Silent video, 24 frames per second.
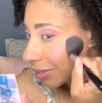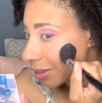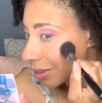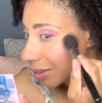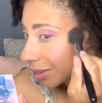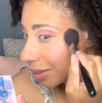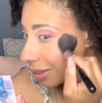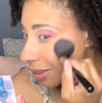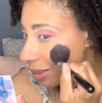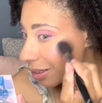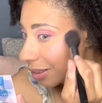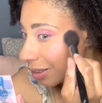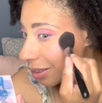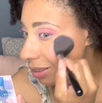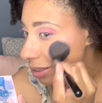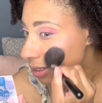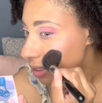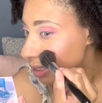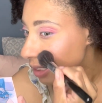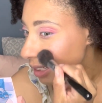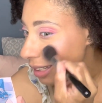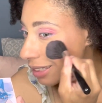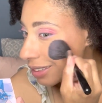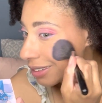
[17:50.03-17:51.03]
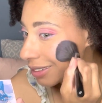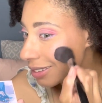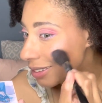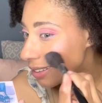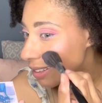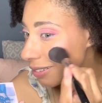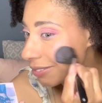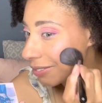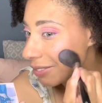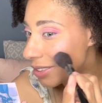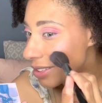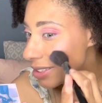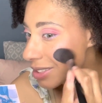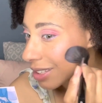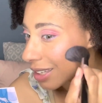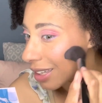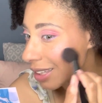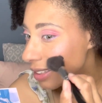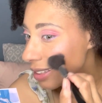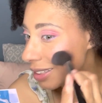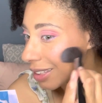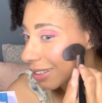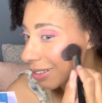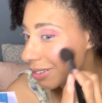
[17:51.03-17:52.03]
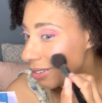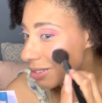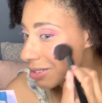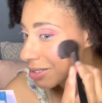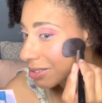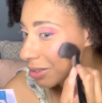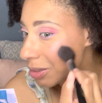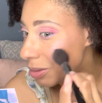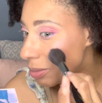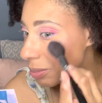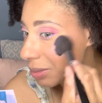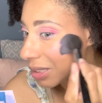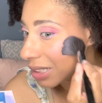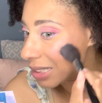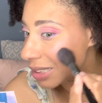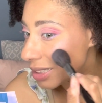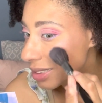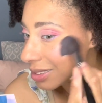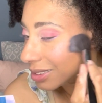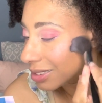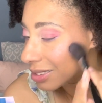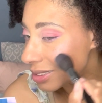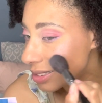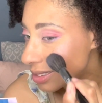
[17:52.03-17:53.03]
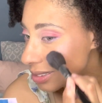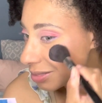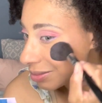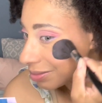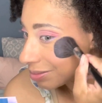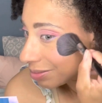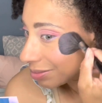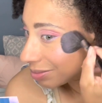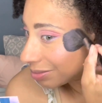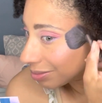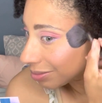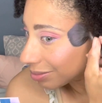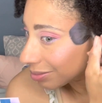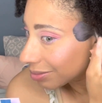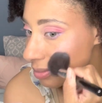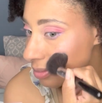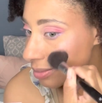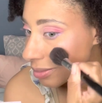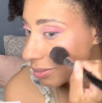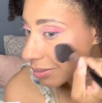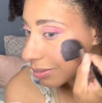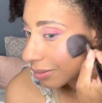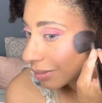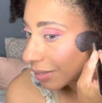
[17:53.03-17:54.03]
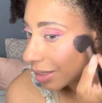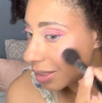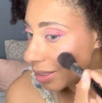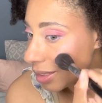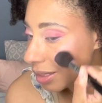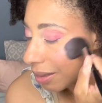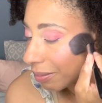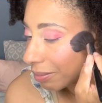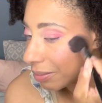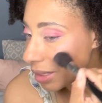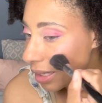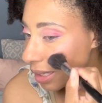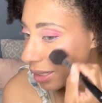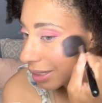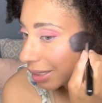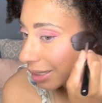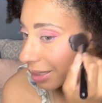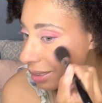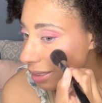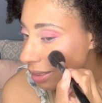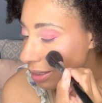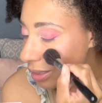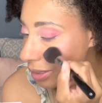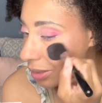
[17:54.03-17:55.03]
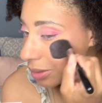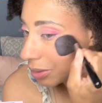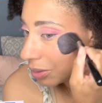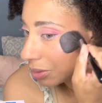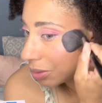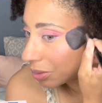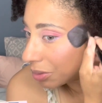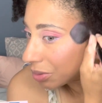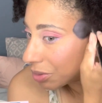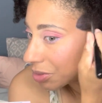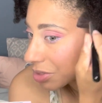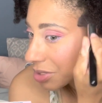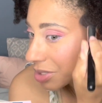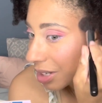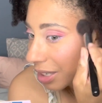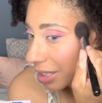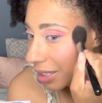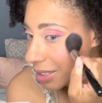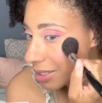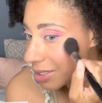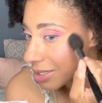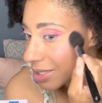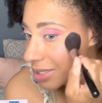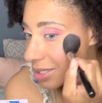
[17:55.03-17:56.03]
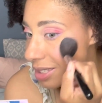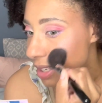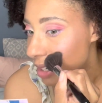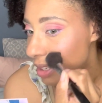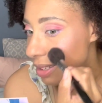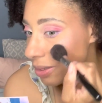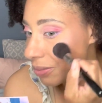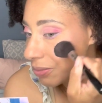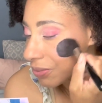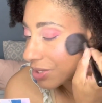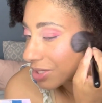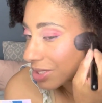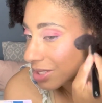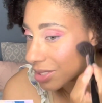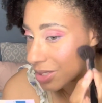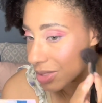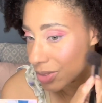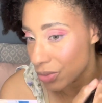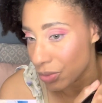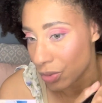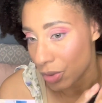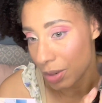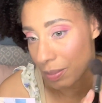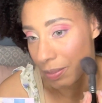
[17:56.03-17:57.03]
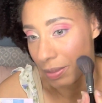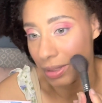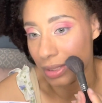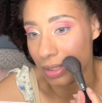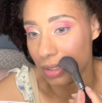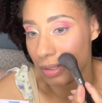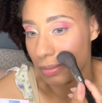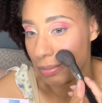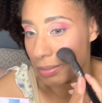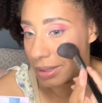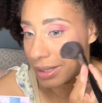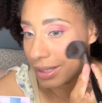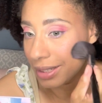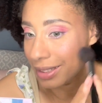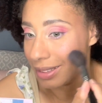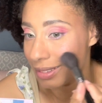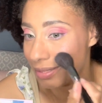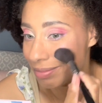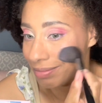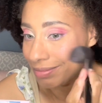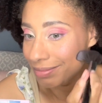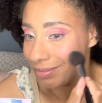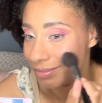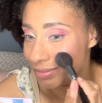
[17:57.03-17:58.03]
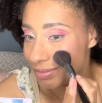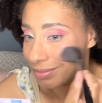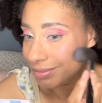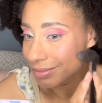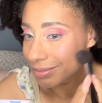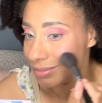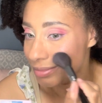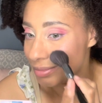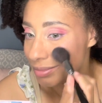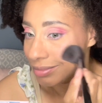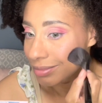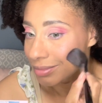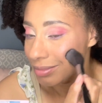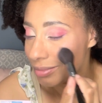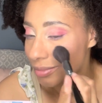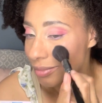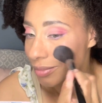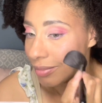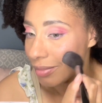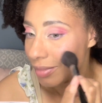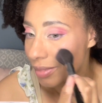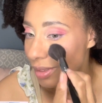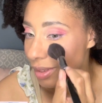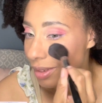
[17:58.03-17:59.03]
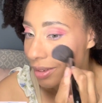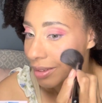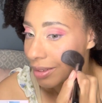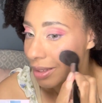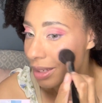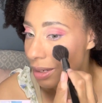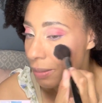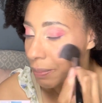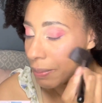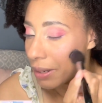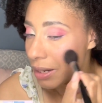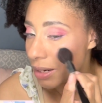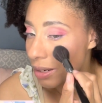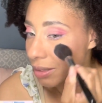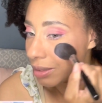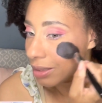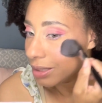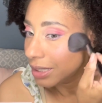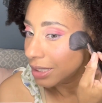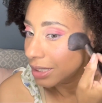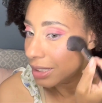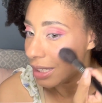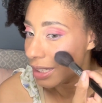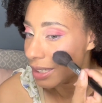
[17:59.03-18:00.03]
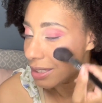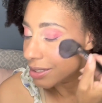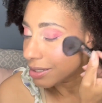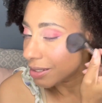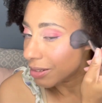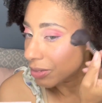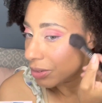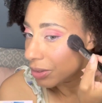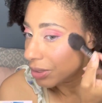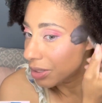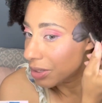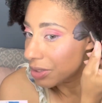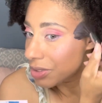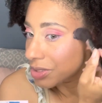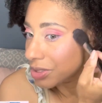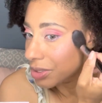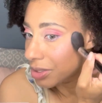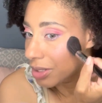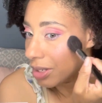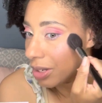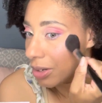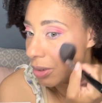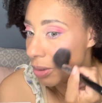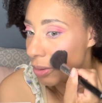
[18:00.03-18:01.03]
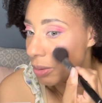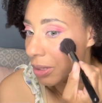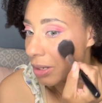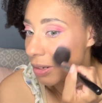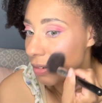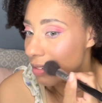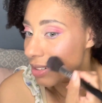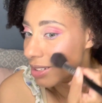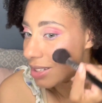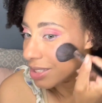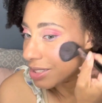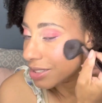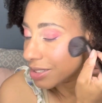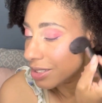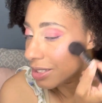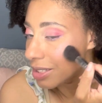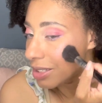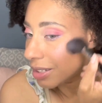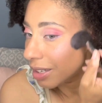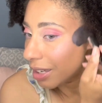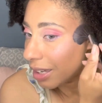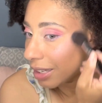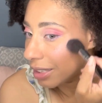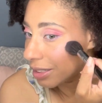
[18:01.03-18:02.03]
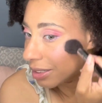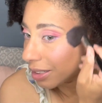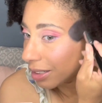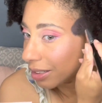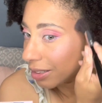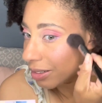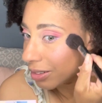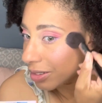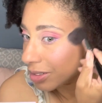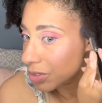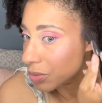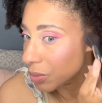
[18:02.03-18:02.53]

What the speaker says: Ugh, I love this highlighter so much. And I'm not like a huge like stan of Physician Formula, but like apparently like several years ago, iridescent highlighters